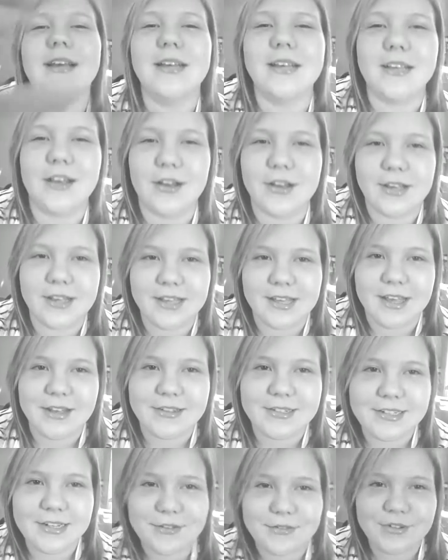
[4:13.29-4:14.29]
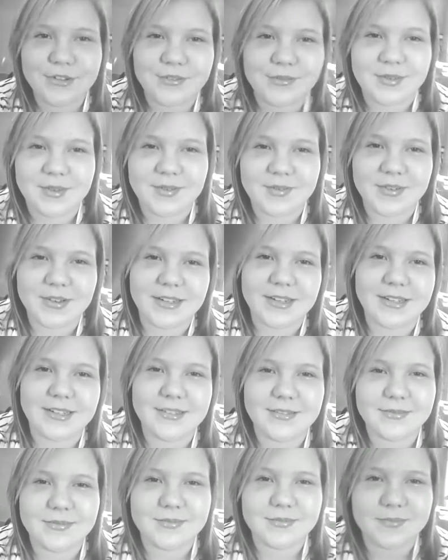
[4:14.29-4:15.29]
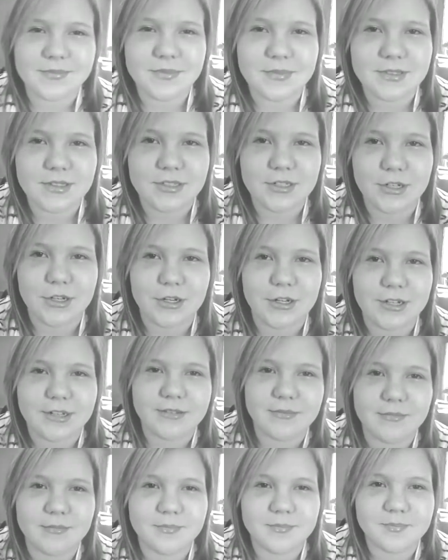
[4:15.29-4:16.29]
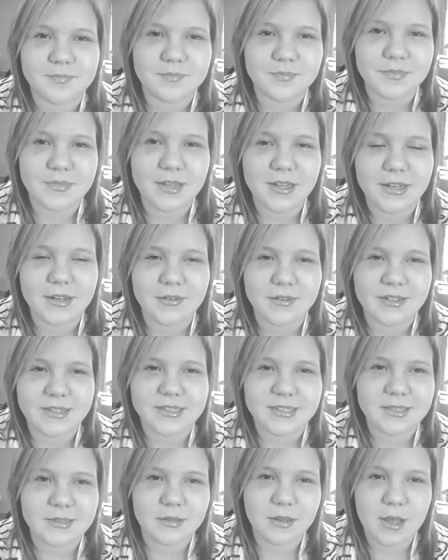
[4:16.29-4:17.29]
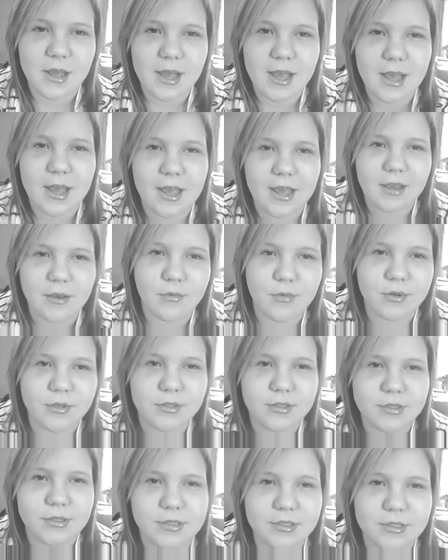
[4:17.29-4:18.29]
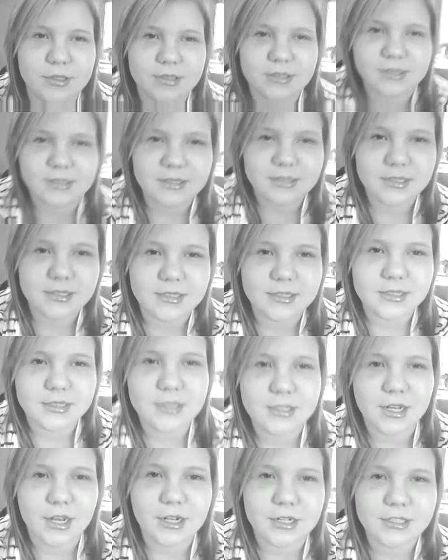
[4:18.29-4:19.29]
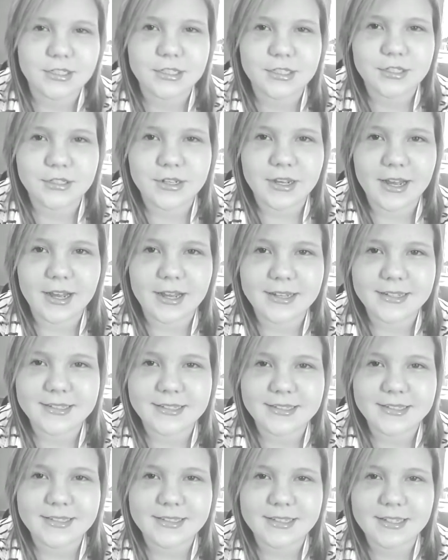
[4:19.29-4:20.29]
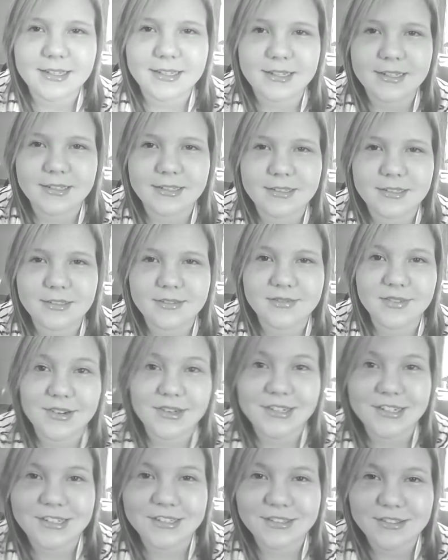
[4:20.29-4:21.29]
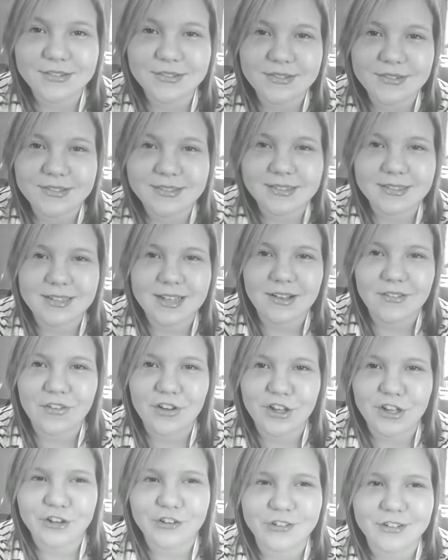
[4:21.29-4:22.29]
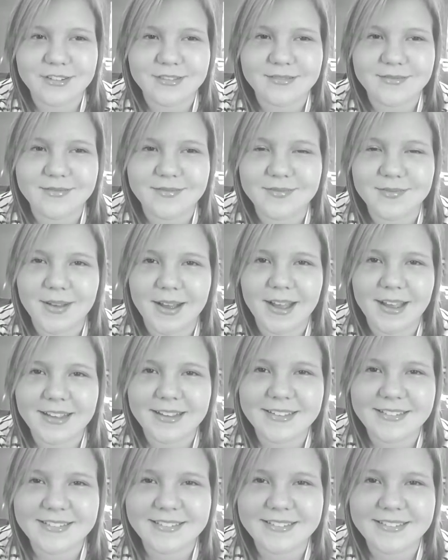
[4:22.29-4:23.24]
y'all can count down with me, but sorry. Anyways, I will talk to you guys tomorrow. Have a good one. Bye.